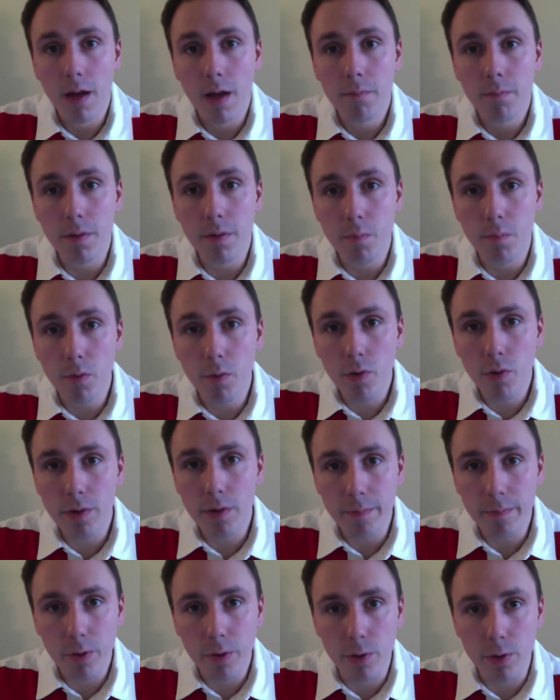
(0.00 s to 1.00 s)
but more
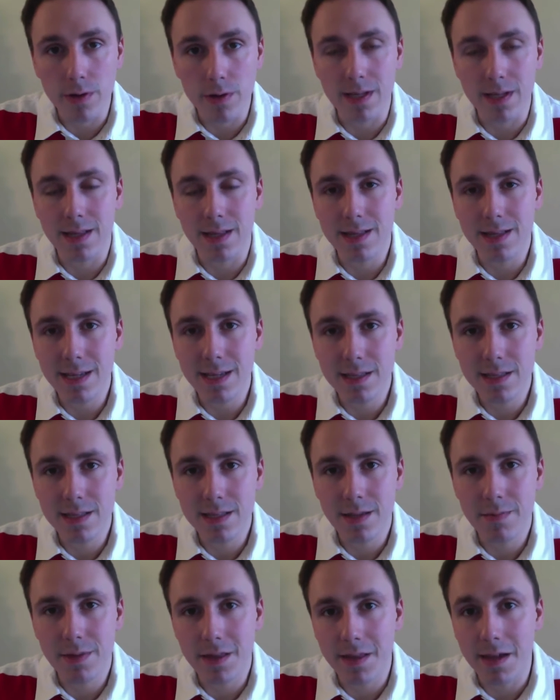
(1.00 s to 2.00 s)
importantly, leads
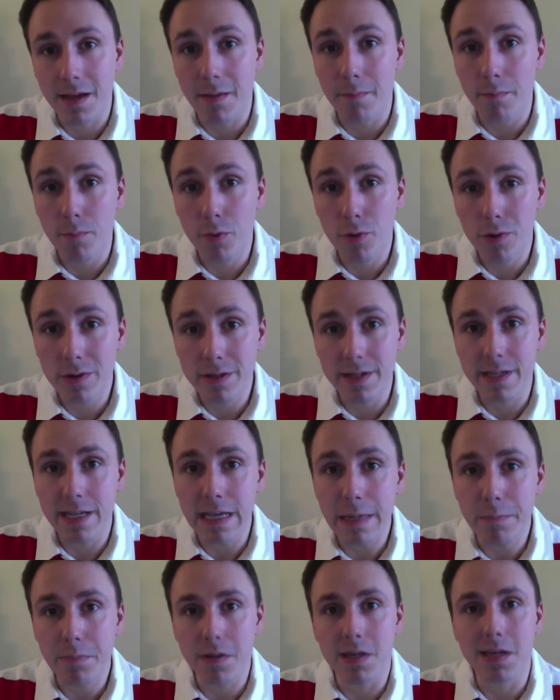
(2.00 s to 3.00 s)
them to think more
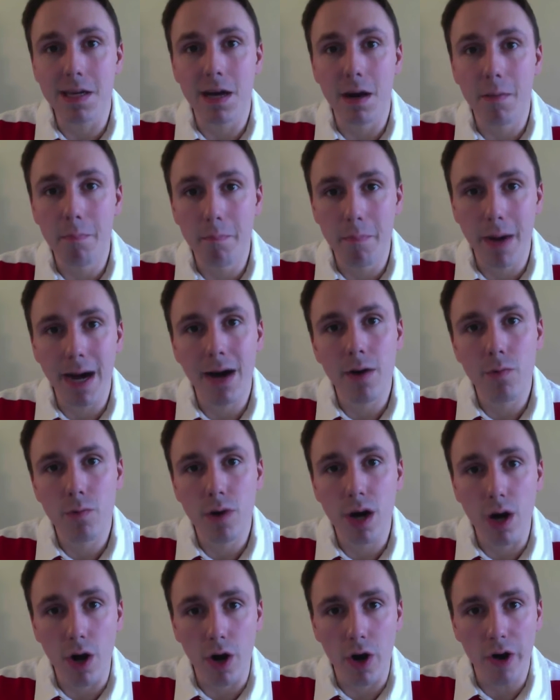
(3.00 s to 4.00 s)
deeply about
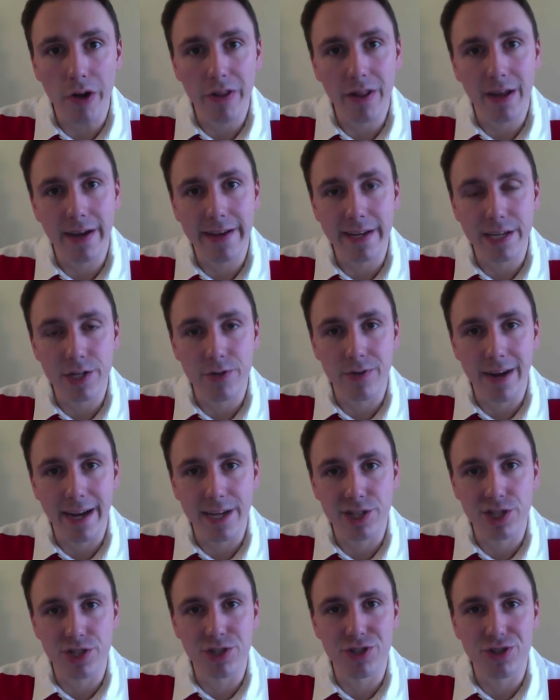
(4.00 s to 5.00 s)
what online
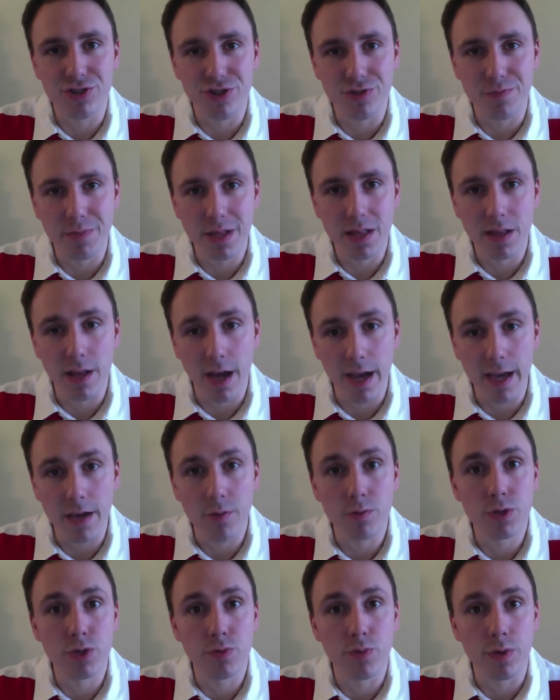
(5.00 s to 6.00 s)
interaction should be like,
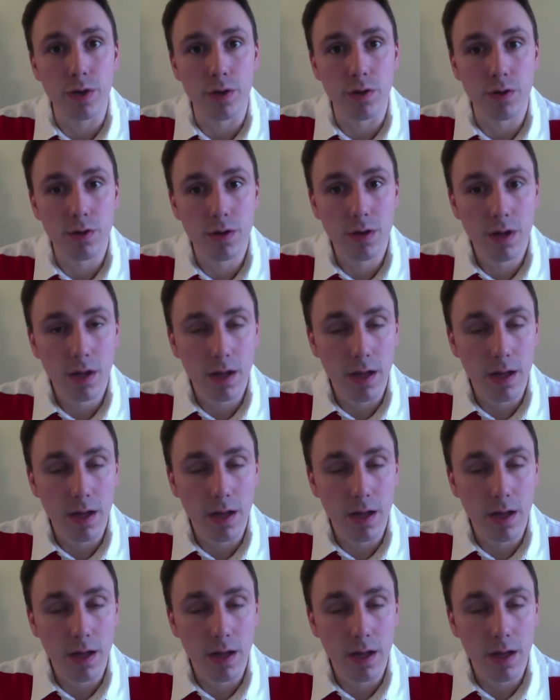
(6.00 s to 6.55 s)
which will